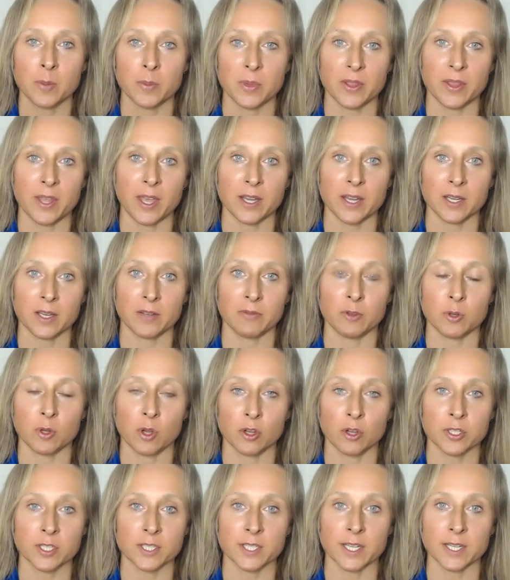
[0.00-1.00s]
But then if you
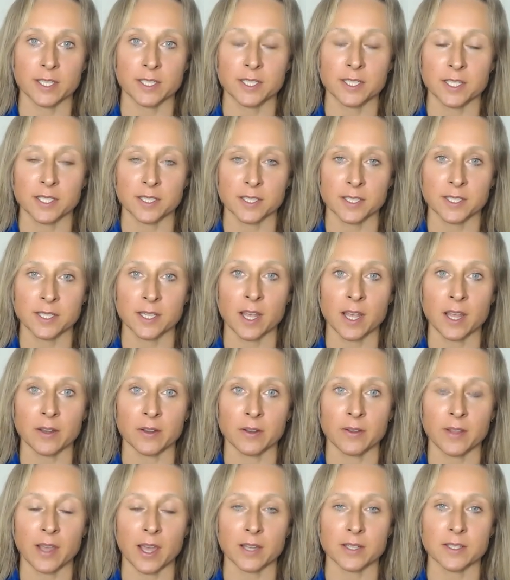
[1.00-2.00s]
got addicted to the
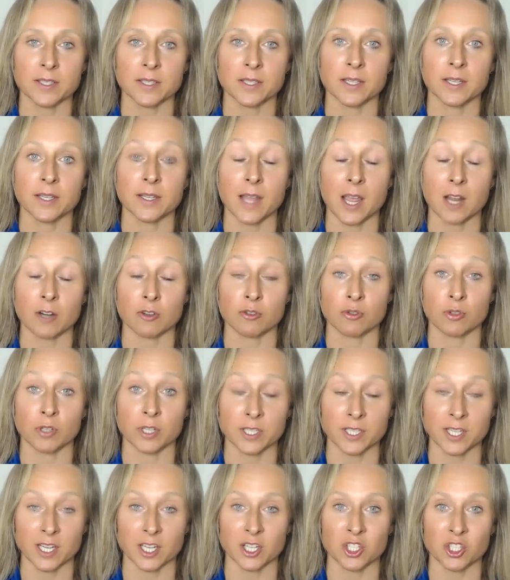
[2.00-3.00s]
sun, that's the natural
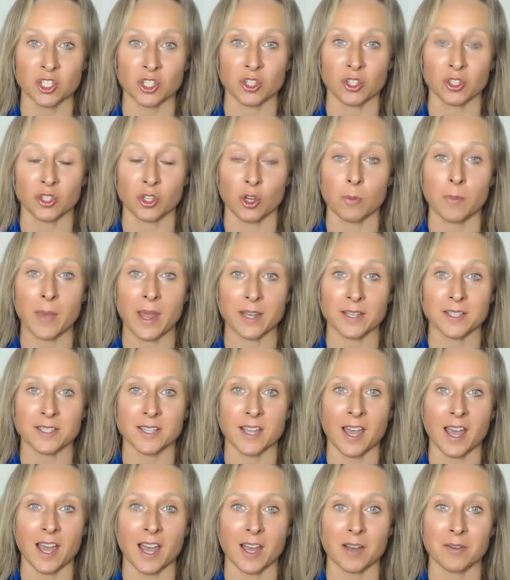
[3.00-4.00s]
addiction you're meant
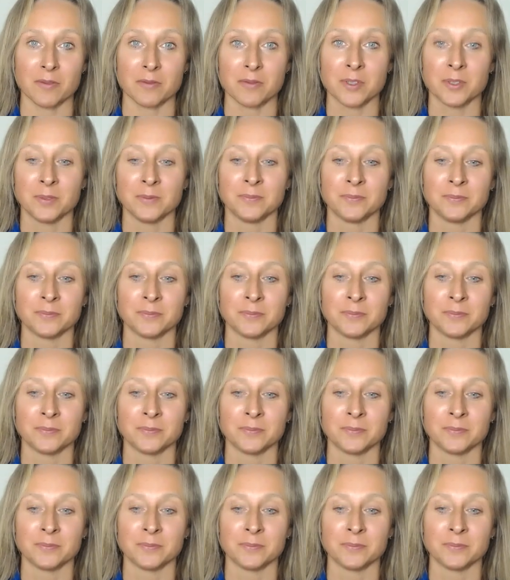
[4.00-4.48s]
to have.